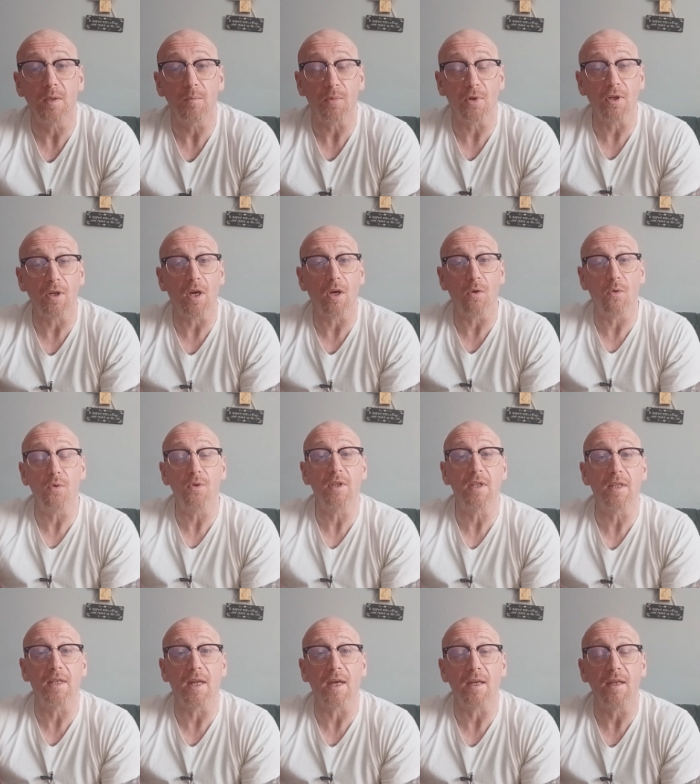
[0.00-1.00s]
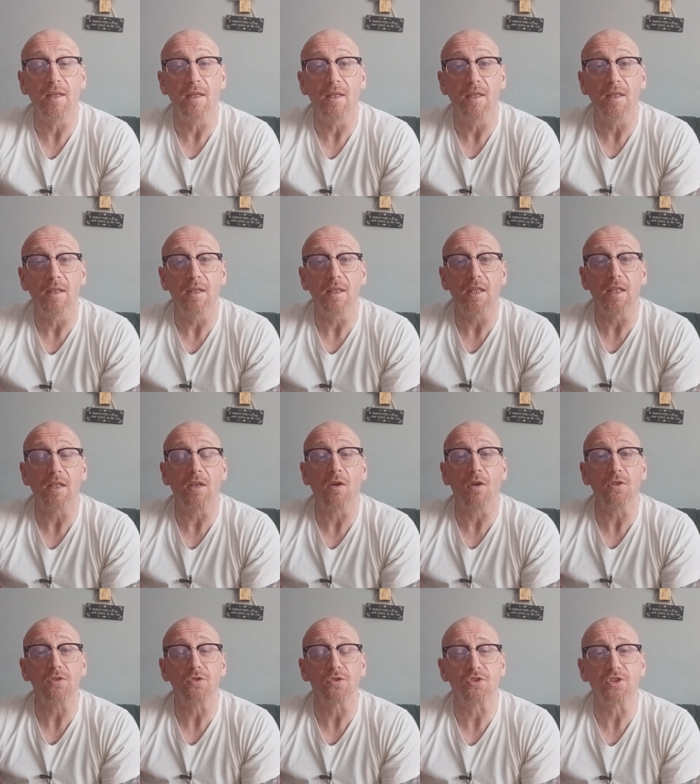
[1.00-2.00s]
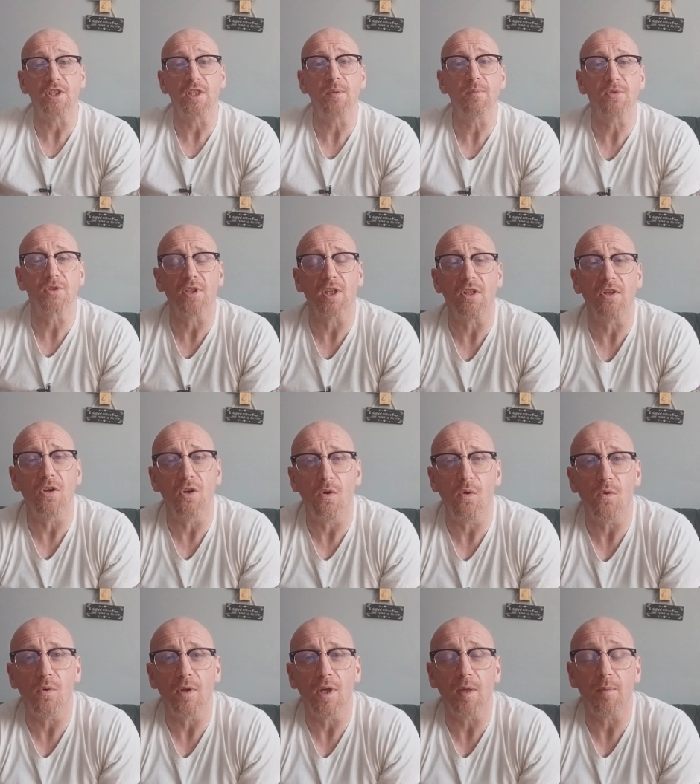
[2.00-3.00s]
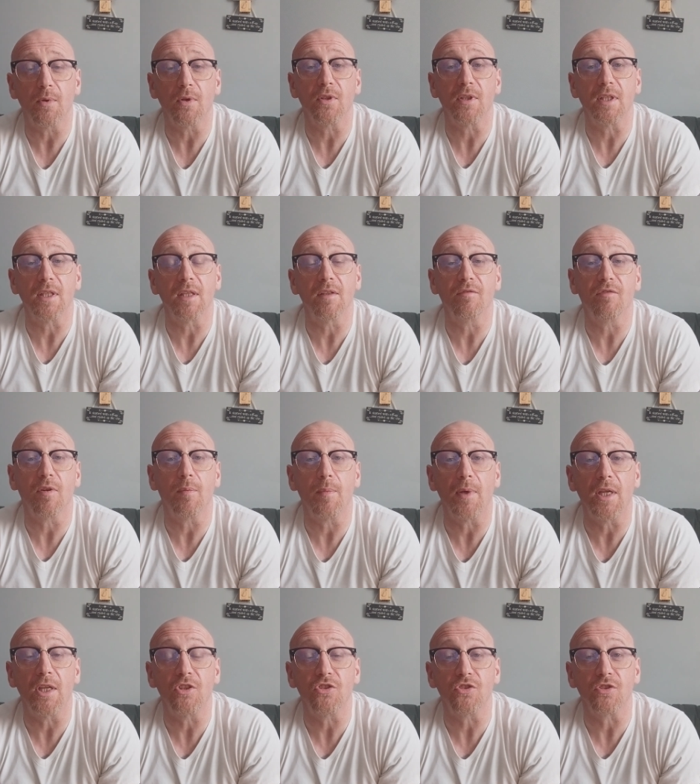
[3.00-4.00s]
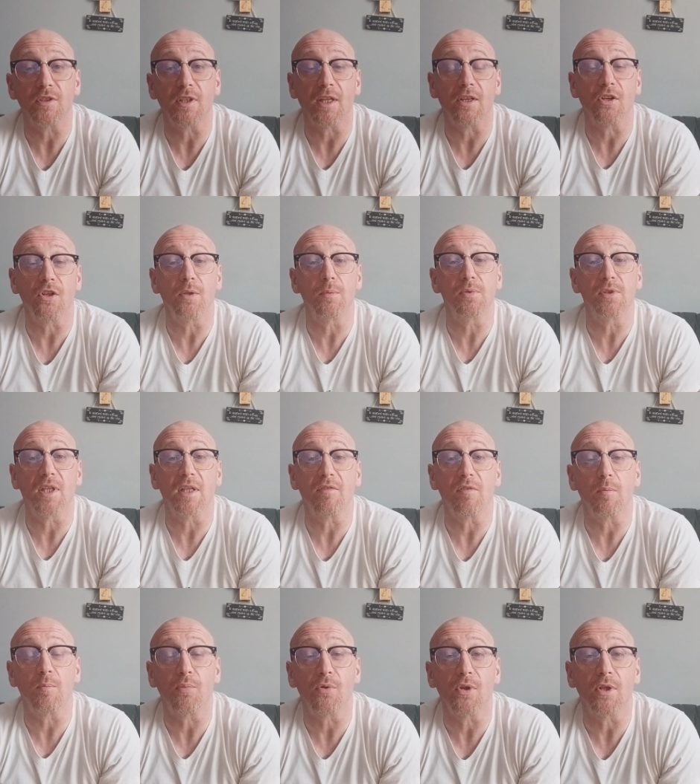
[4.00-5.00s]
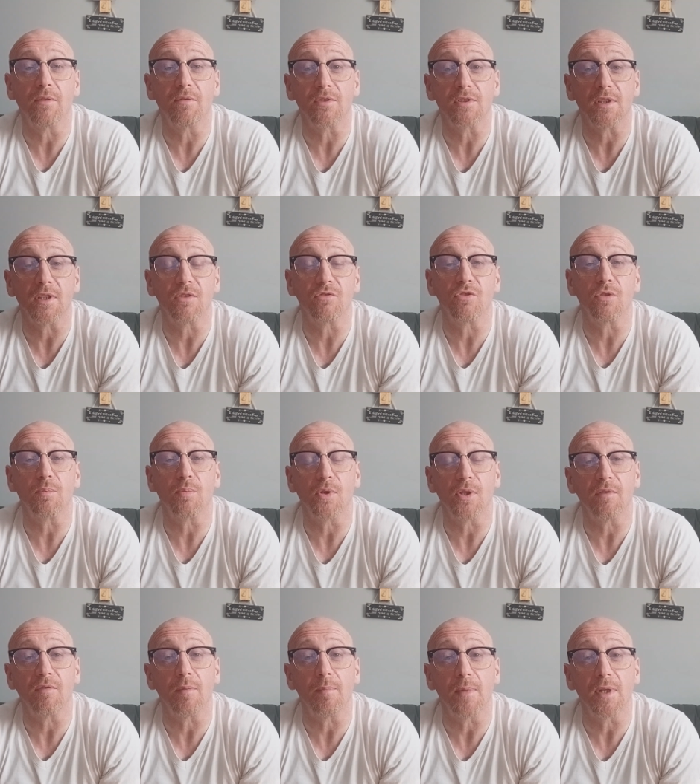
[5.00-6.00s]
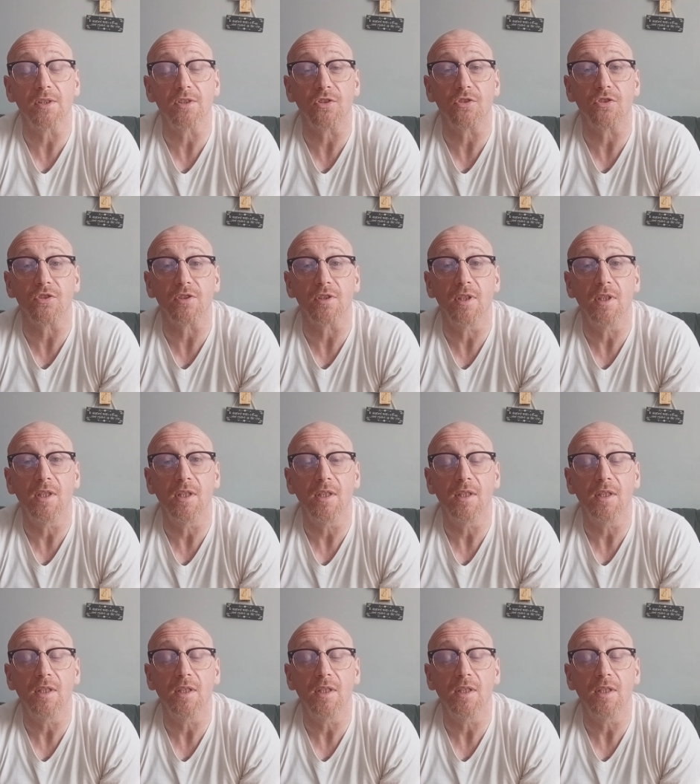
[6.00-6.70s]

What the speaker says: But not only that, he also seems to know about the information that I was given previously through private messages.